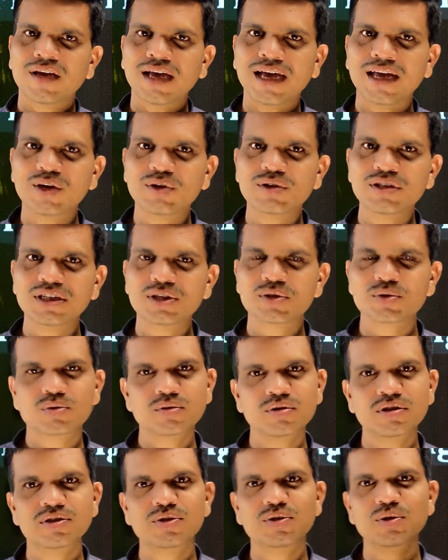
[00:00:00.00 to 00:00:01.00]
Hello dear
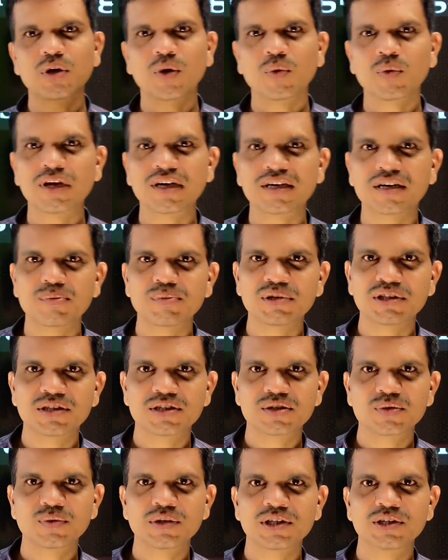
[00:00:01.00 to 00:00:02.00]
students, you are welcome in
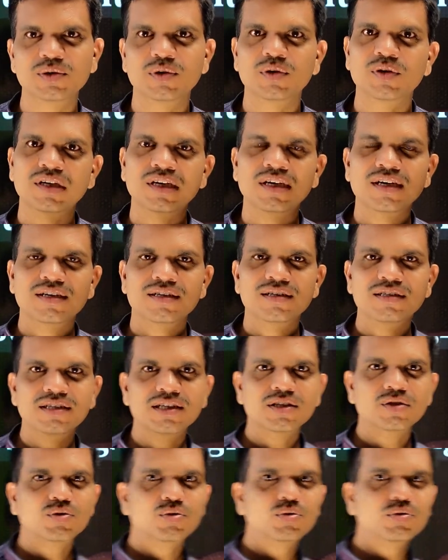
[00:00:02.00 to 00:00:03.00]
this video.
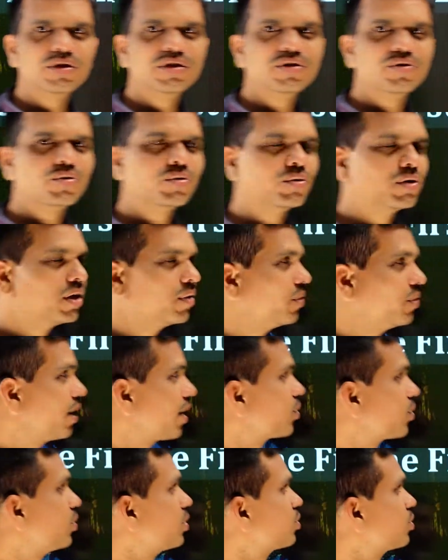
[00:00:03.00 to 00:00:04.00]
Dear students, today we
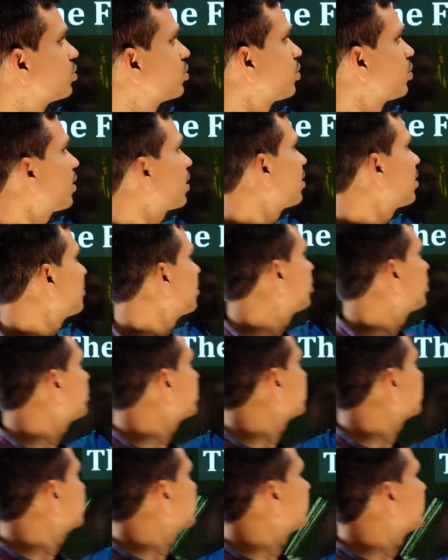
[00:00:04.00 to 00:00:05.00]
are going to talk
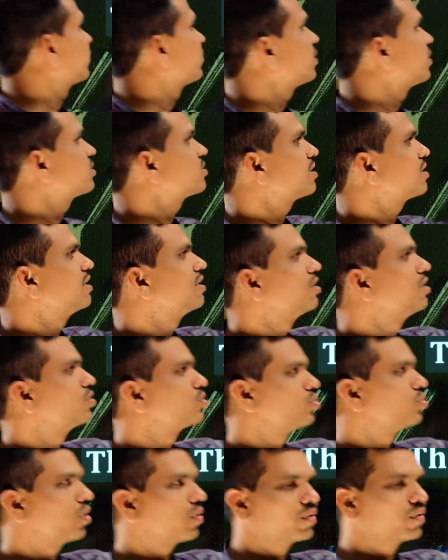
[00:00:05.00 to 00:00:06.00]
about the first
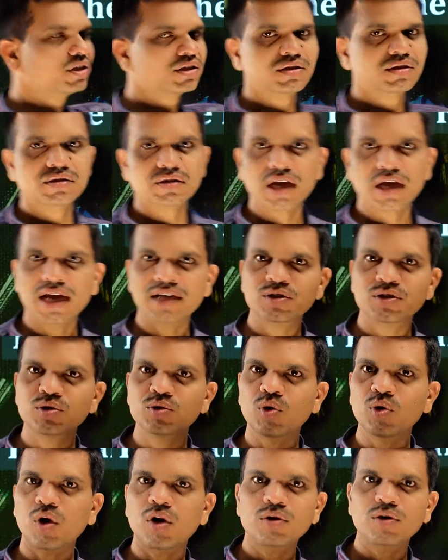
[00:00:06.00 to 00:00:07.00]
English novelists. As
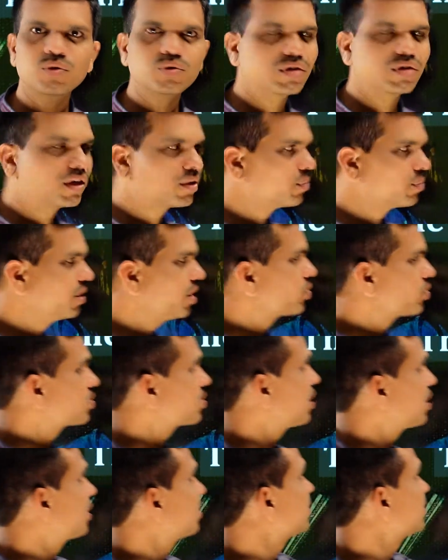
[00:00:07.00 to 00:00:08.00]
you all know that we have
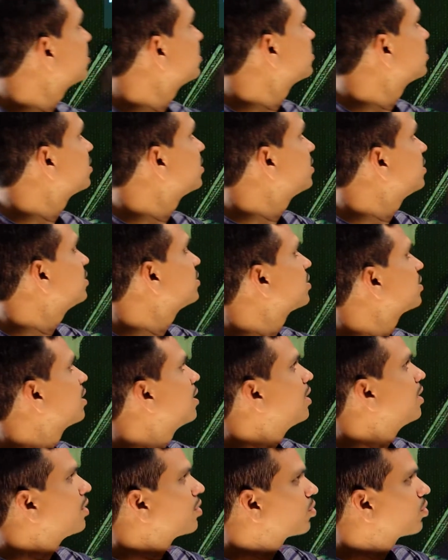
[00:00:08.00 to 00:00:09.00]
started a series
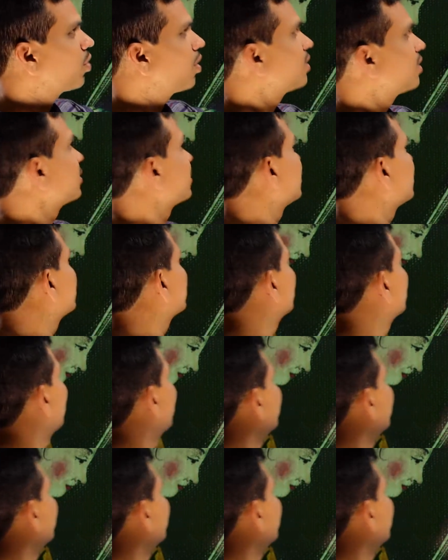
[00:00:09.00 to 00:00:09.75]
called History